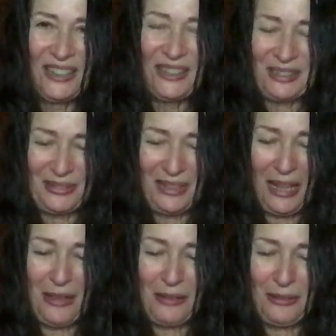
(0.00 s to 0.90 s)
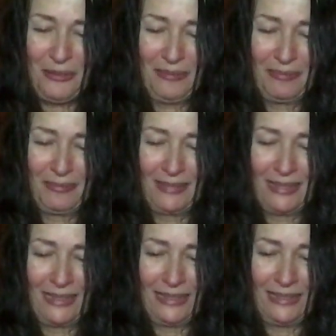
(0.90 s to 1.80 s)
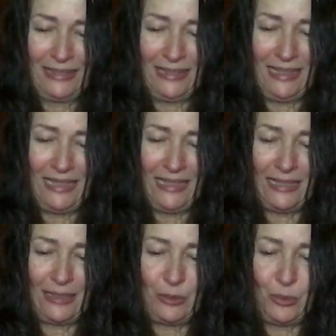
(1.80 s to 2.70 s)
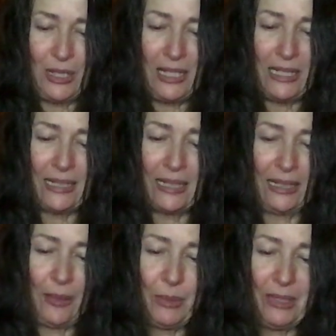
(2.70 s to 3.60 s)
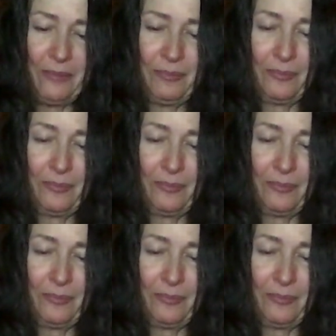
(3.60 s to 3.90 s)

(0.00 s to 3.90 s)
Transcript: So now I squeeze the lemon